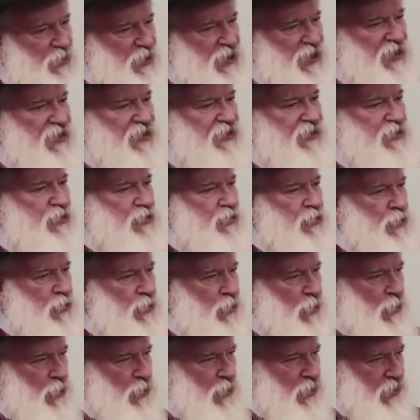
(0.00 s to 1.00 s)
be the
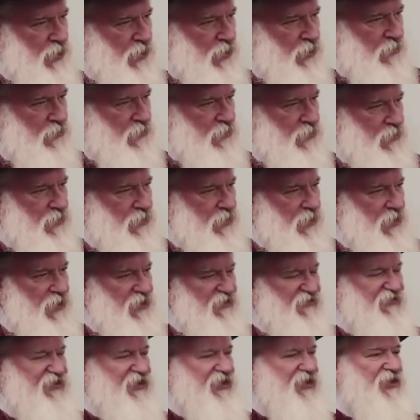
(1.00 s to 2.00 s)
cure
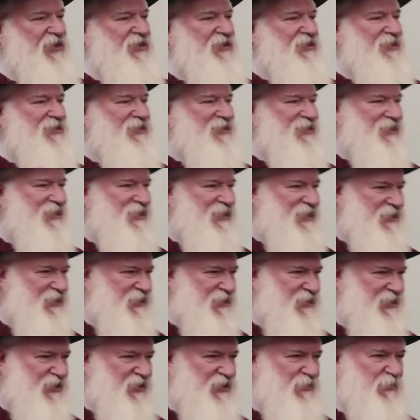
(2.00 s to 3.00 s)
for the
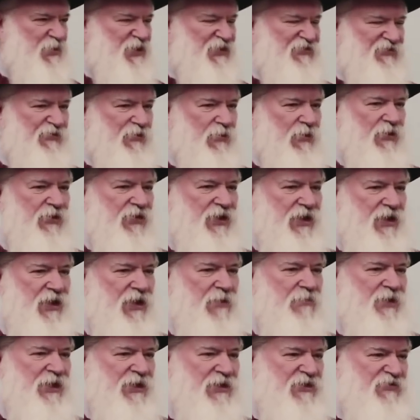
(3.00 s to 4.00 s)
diseases before the
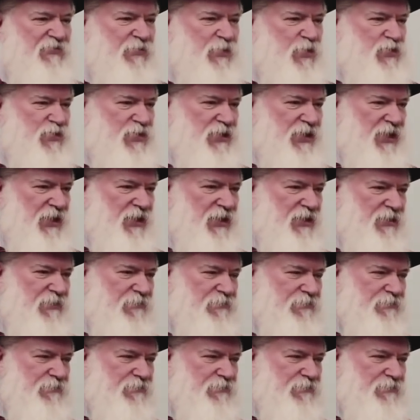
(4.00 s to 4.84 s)
coming of Mashiach.